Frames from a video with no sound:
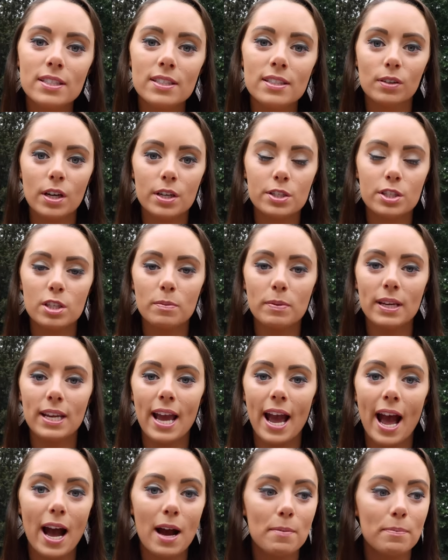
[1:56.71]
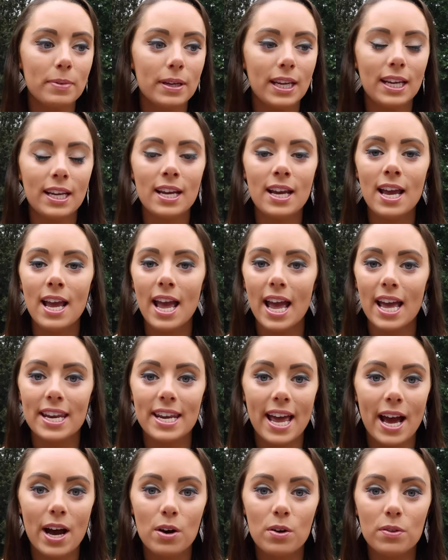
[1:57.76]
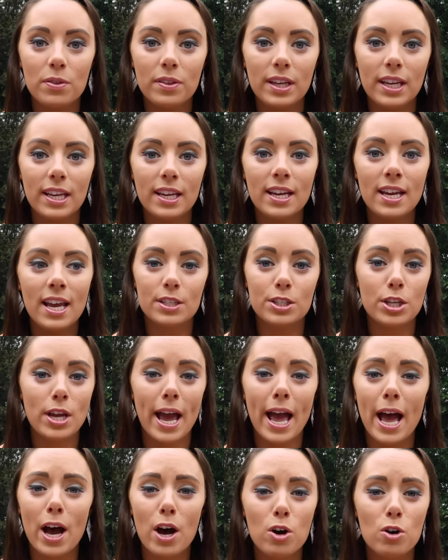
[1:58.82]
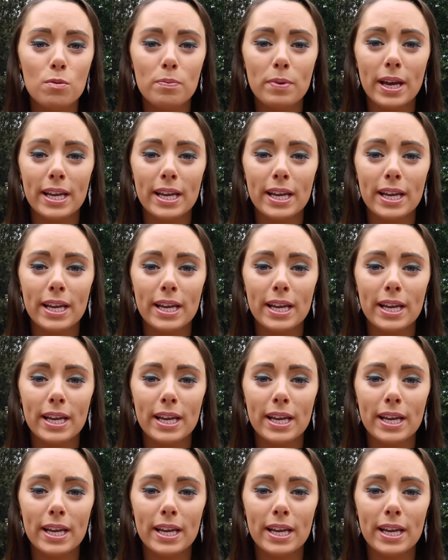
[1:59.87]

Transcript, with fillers: For us to be happy and healthy and to help